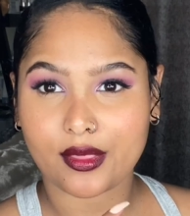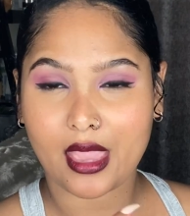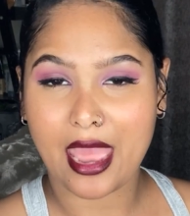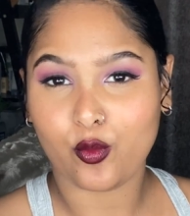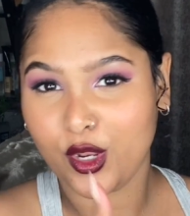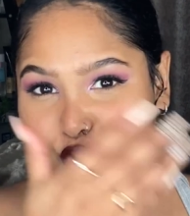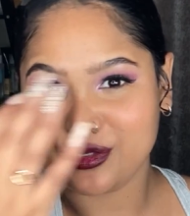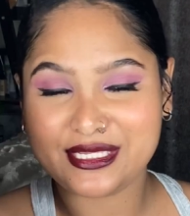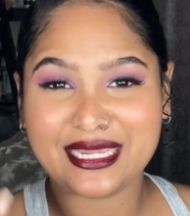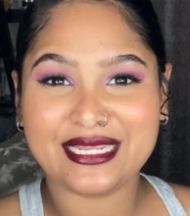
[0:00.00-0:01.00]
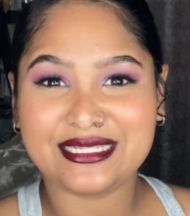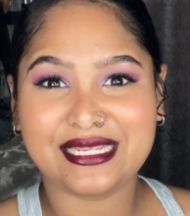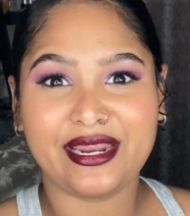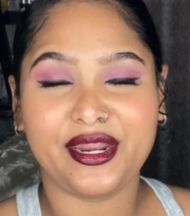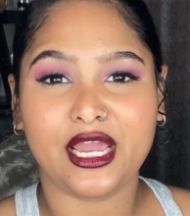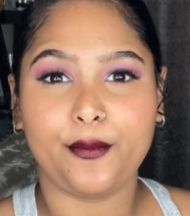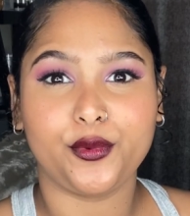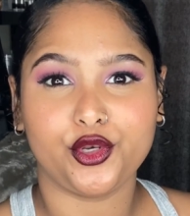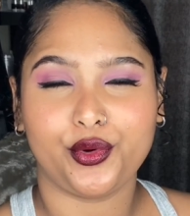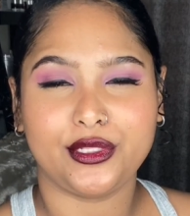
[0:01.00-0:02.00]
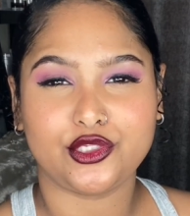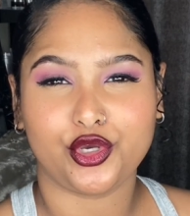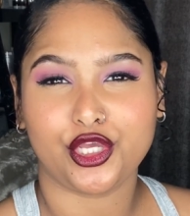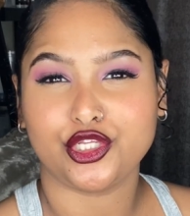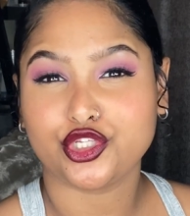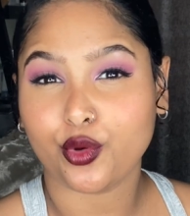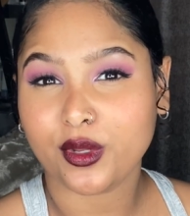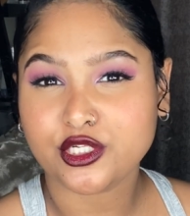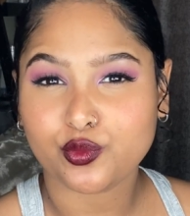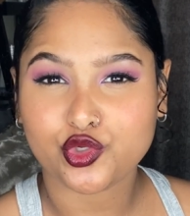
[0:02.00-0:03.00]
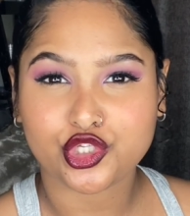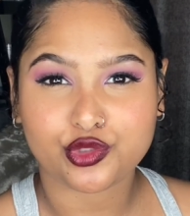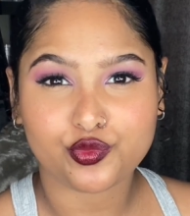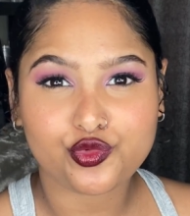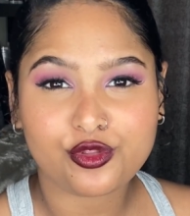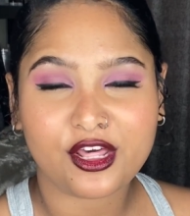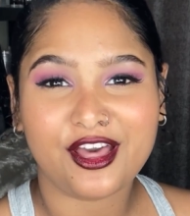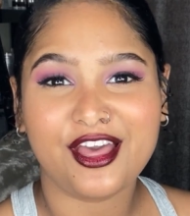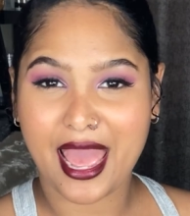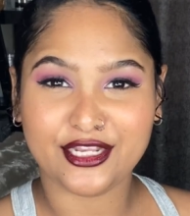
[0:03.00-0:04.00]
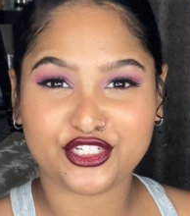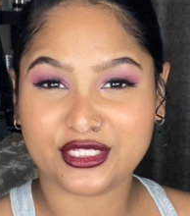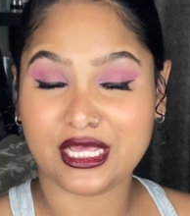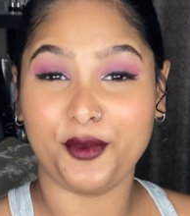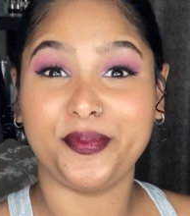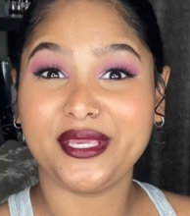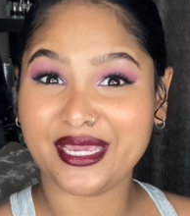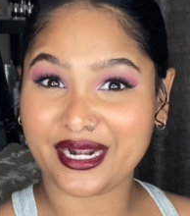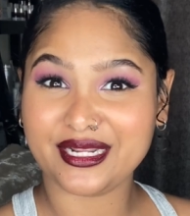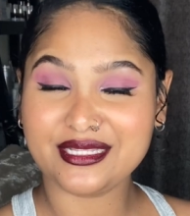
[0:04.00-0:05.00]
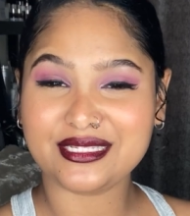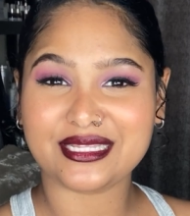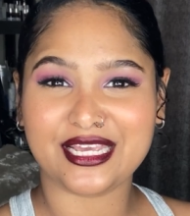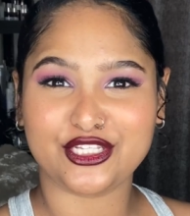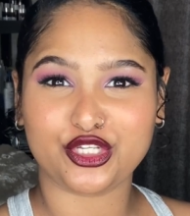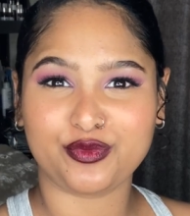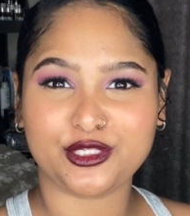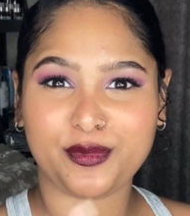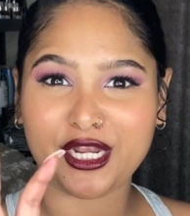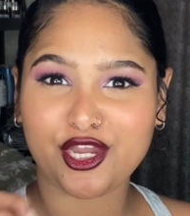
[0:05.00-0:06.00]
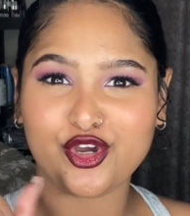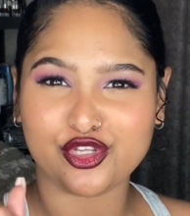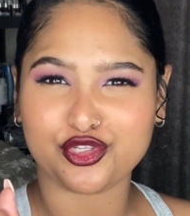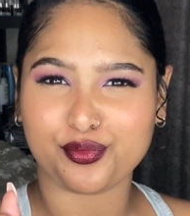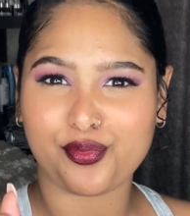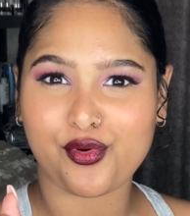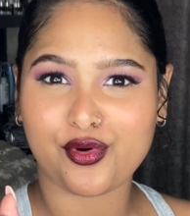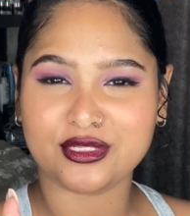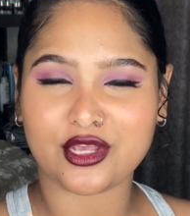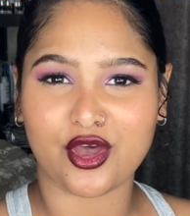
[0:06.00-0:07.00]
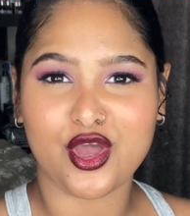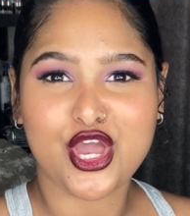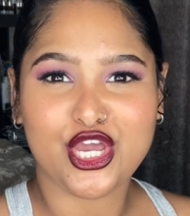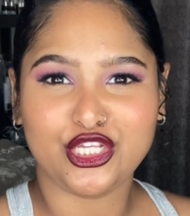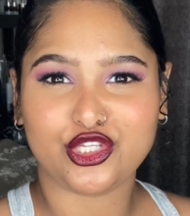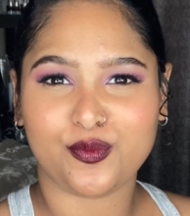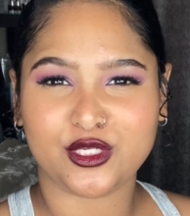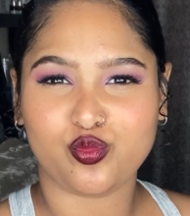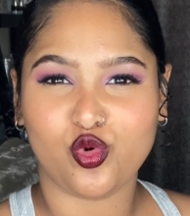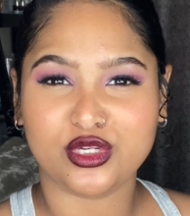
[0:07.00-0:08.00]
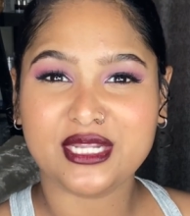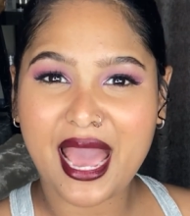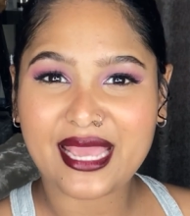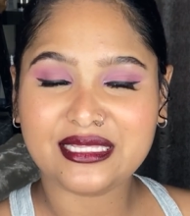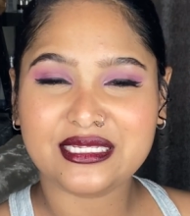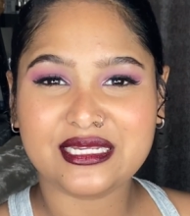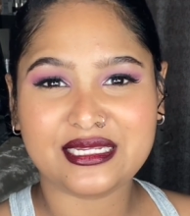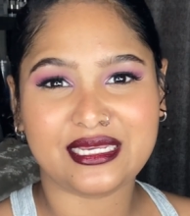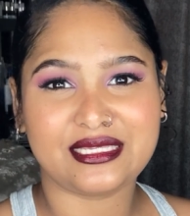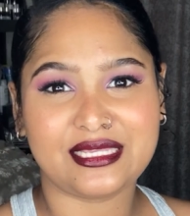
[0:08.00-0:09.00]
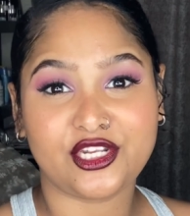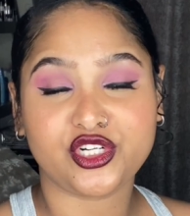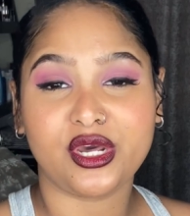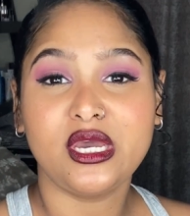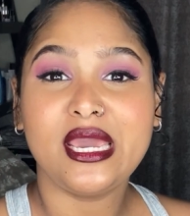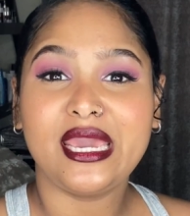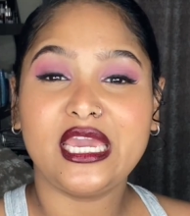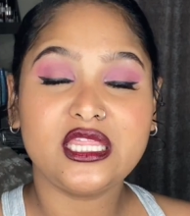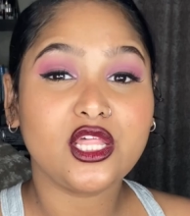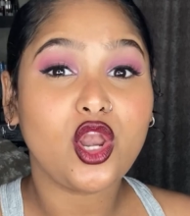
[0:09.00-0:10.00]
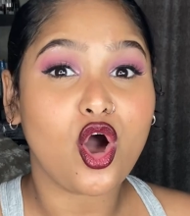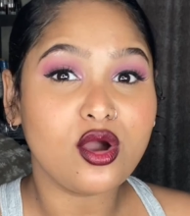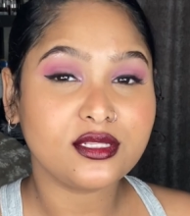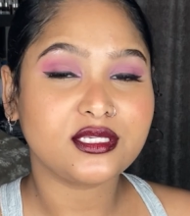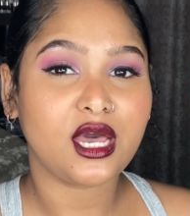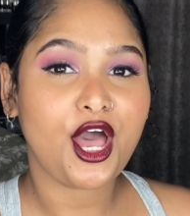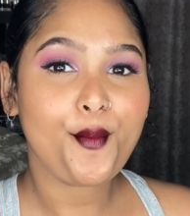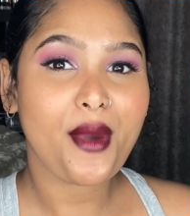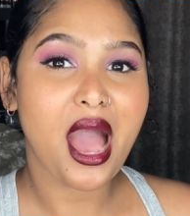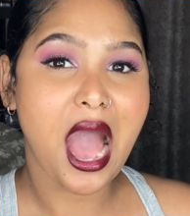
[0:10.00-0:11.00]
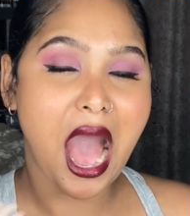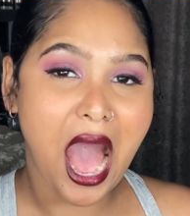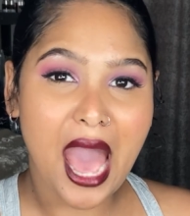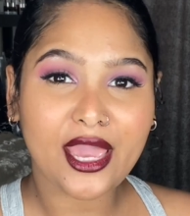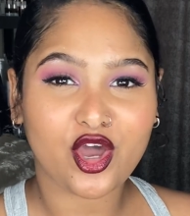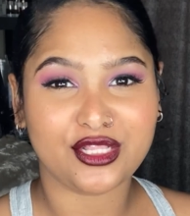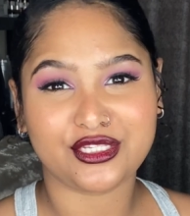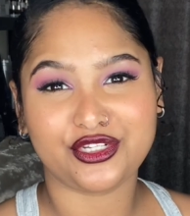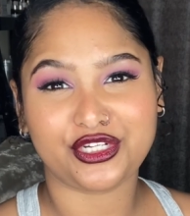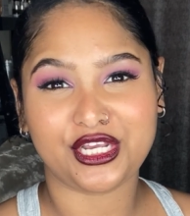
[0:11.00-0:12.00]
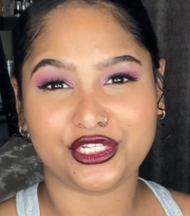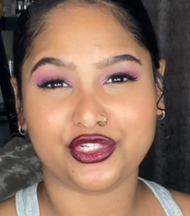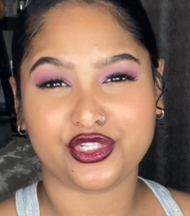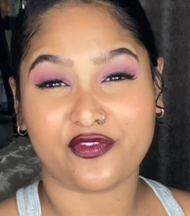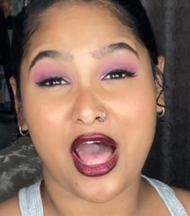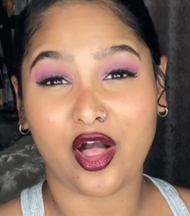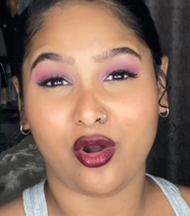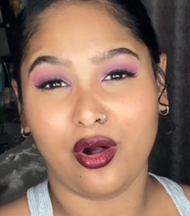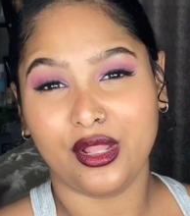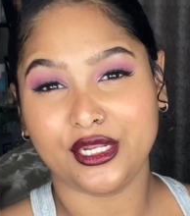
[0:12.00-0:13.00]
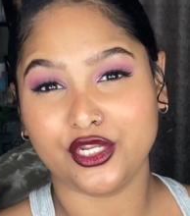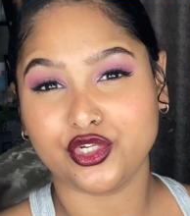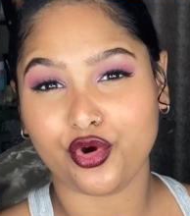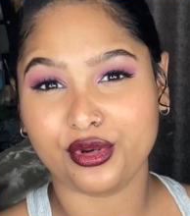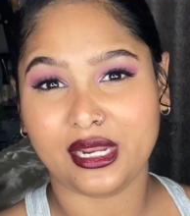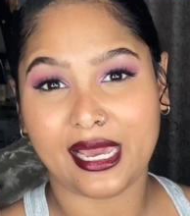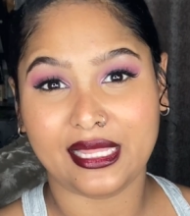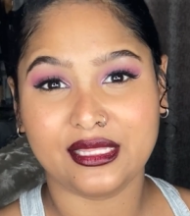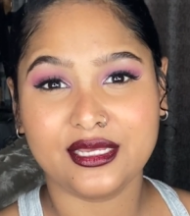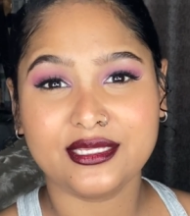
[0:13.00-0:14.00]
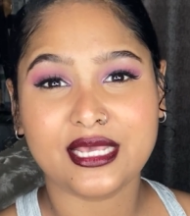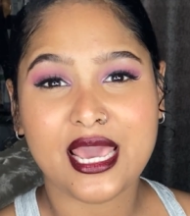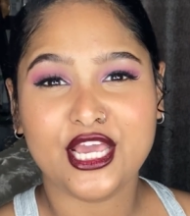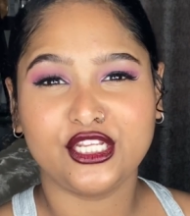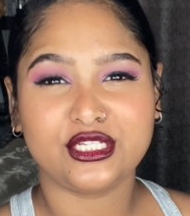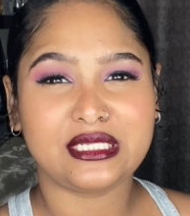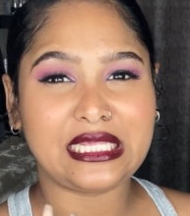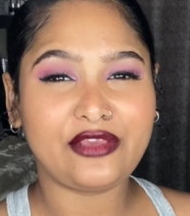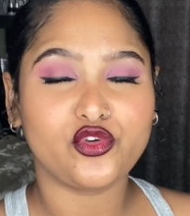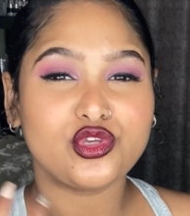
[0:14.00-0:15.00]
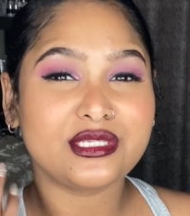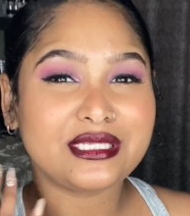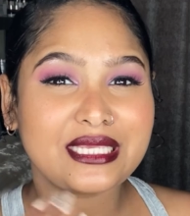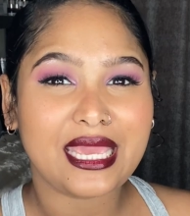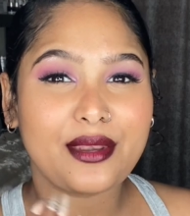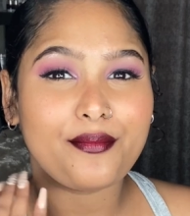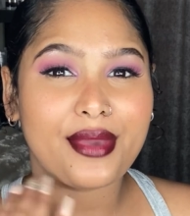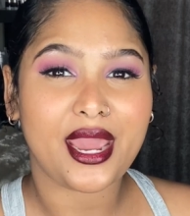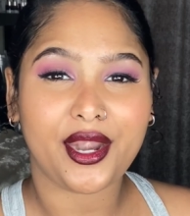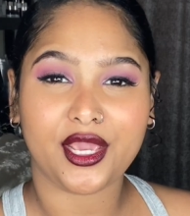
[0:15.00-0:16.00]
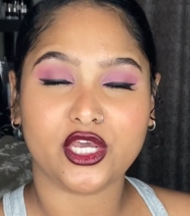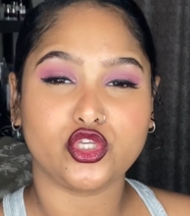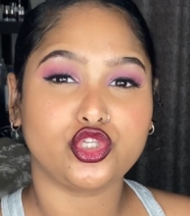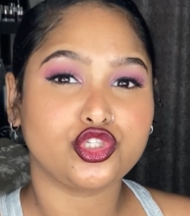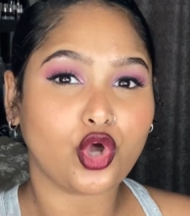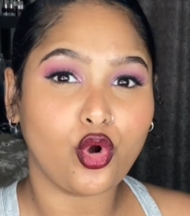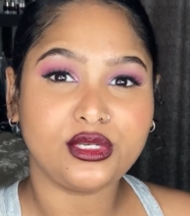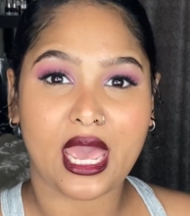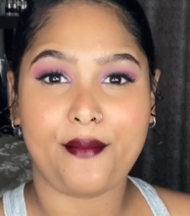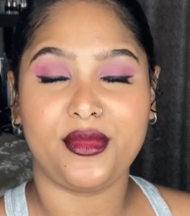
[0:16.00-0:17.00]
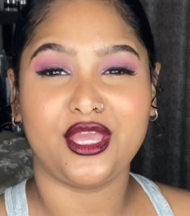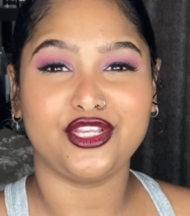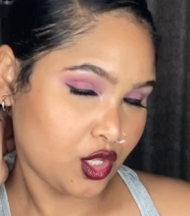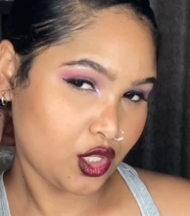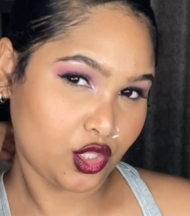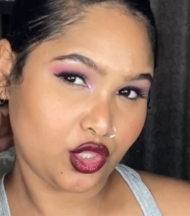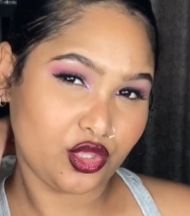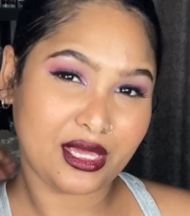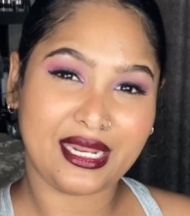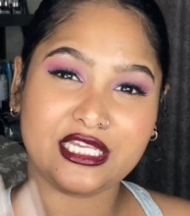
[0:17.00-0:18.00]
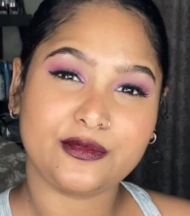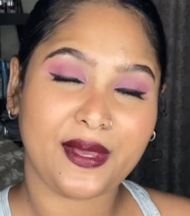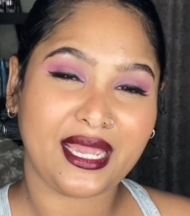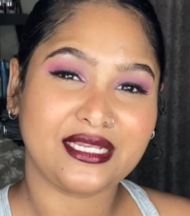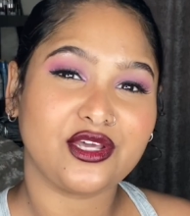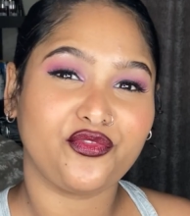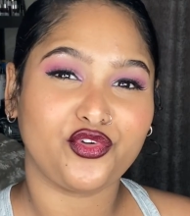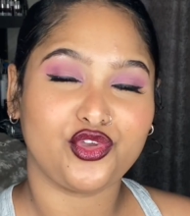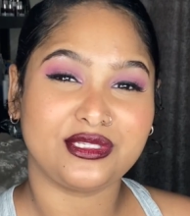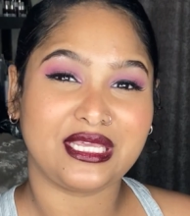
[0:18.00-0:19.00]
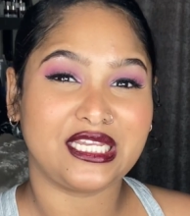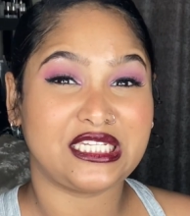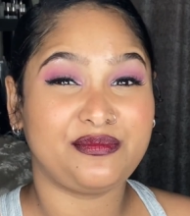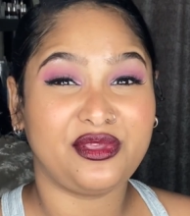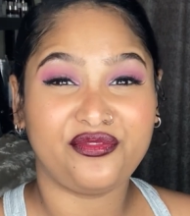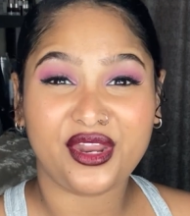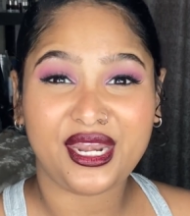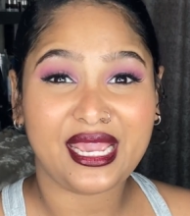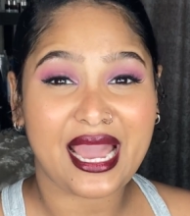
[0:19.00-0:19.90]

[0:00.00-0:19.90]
And when your skin is clearing up, you know, it's looking so much more smoother, and just the appearance is so much better because your pores are so much more tightened, etc. In the long term, high concentrations of alcohol in a toner like this just leave your skin barrier so damaged. You can expect for your skin to be very